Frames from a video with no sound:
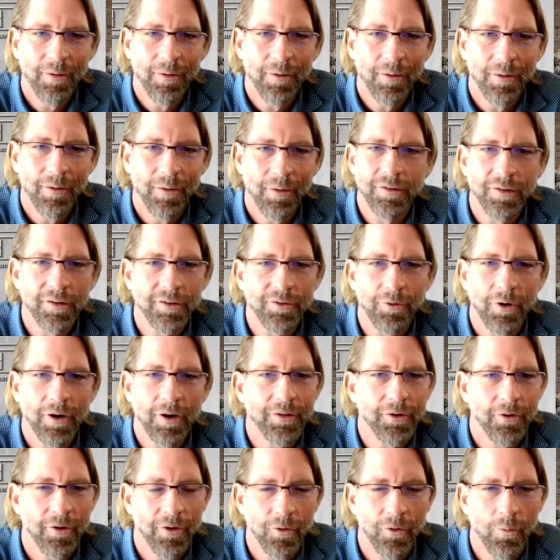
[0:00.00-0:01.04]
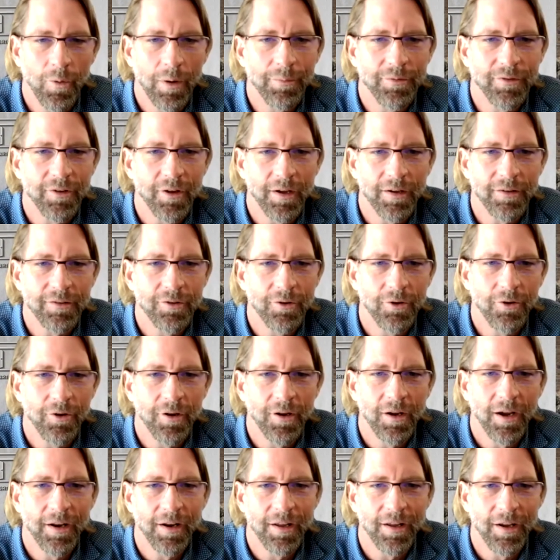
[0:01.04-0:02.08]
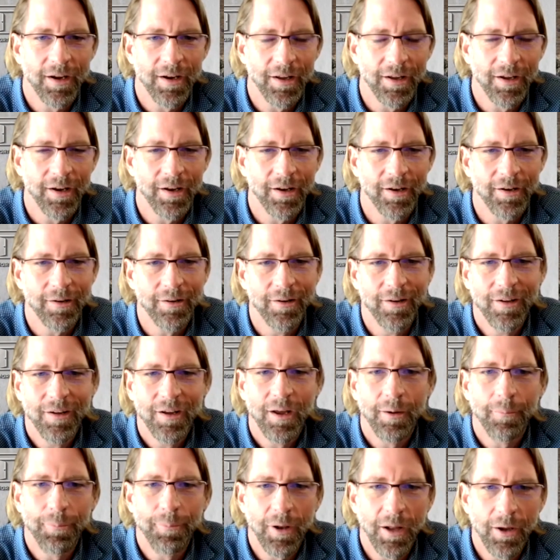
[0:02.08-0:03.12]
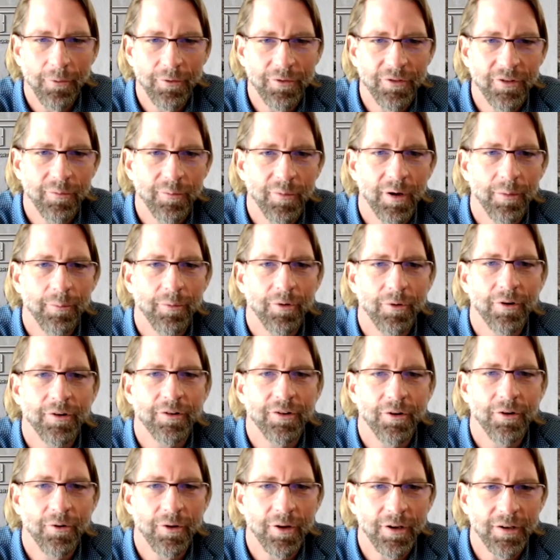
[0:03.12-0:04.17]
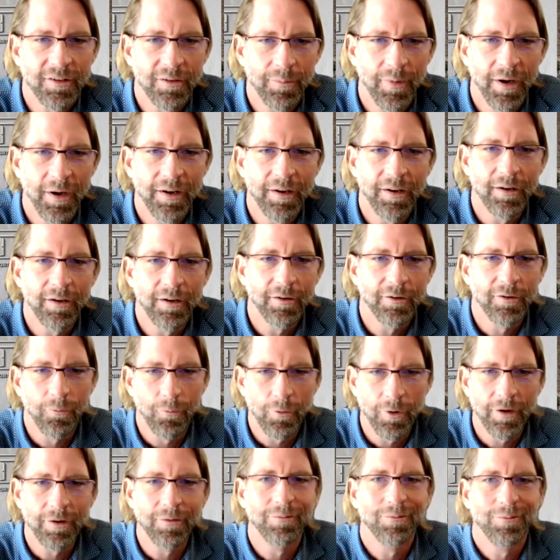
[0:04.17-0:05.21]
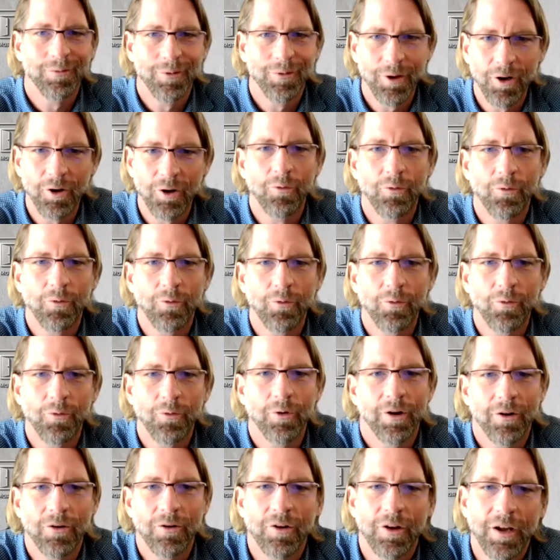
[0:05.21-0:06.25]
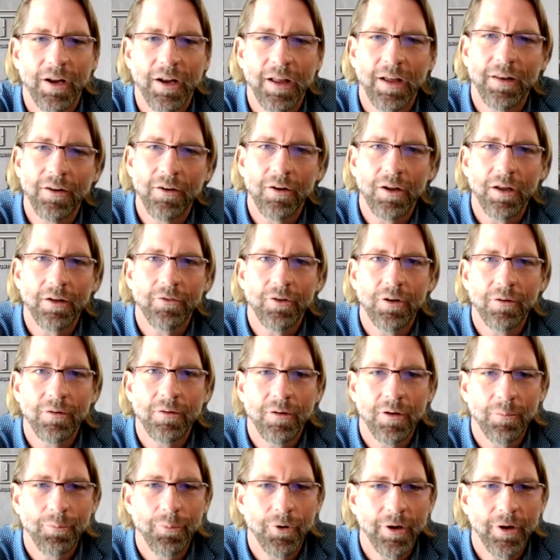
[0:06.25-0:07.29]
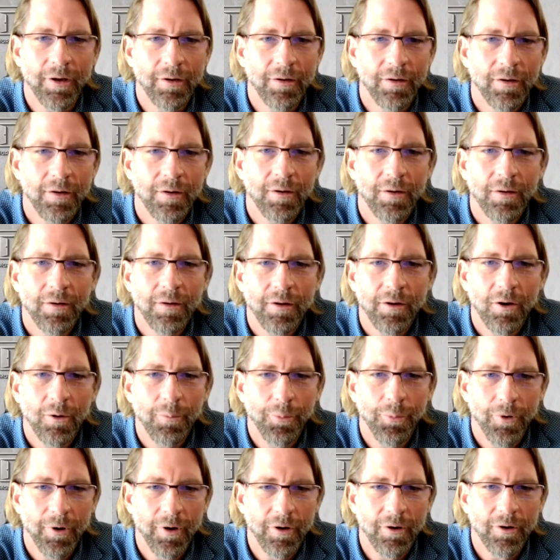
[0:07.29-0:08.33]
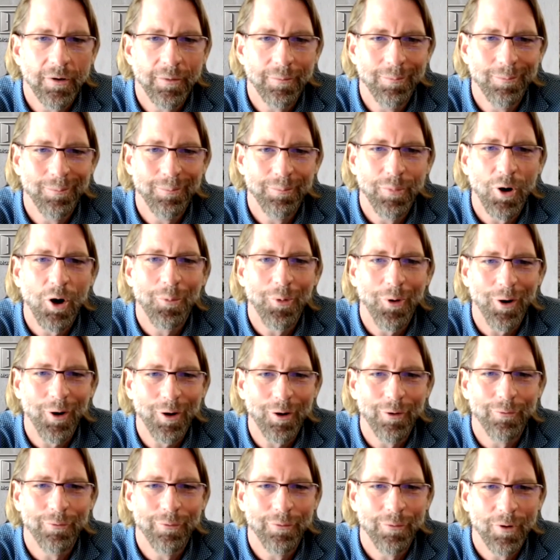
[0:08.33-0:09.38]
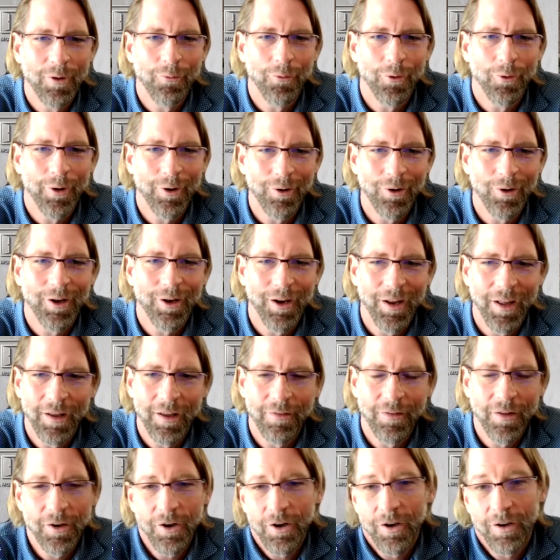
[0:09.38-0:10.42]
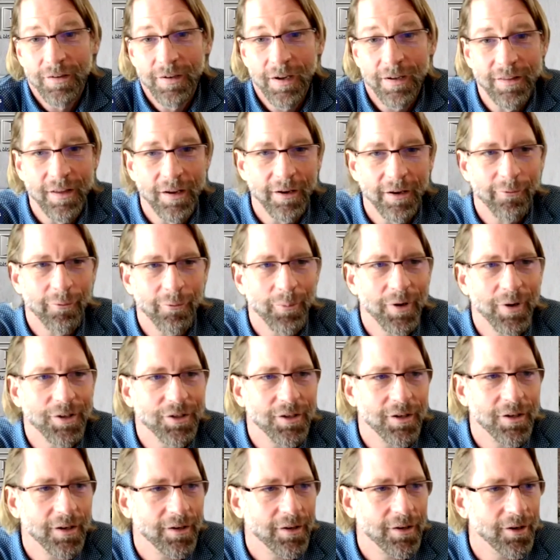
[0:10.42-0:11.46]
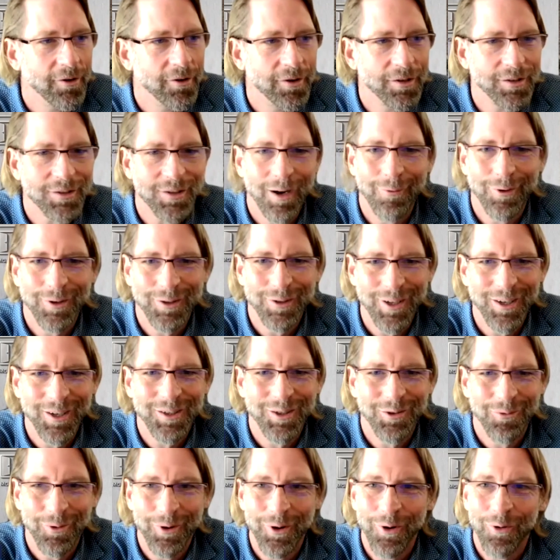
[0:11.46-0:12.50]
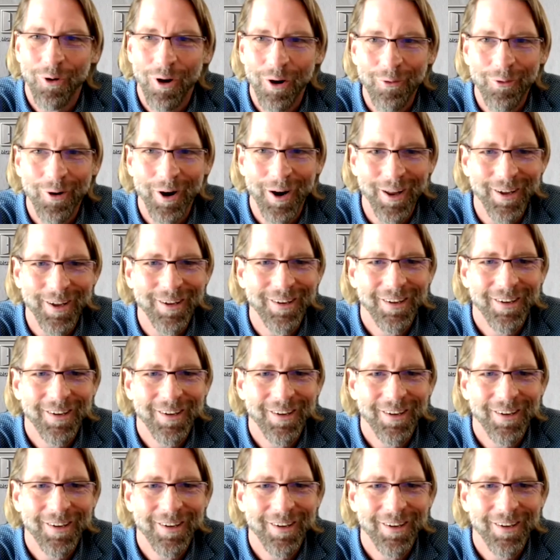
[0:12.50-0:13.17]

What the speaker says: that's just right there on the website. So you can kind of get in and play with some numbers, get some ideas of what you're looking at. And it'll give you a pretty good ballpark of what you're looking at. And then you can take that information into your discovery session when you are ready